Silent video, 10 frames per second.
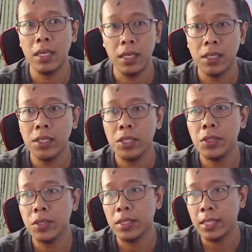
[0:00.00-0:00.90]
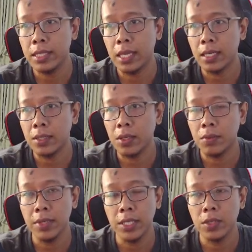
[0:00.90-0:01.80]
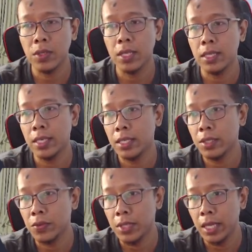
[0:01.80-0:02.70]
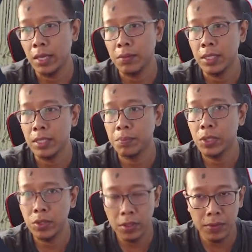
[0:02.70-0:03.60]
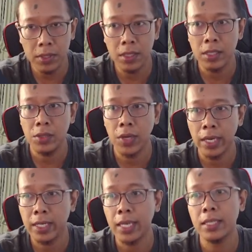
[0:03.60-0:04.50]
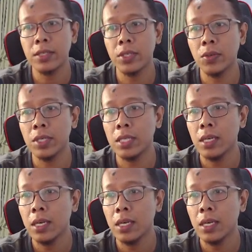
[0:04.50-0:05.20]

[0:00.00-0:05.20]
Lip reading: you should restart your VS Code and then you will have this beautiful UI guides showing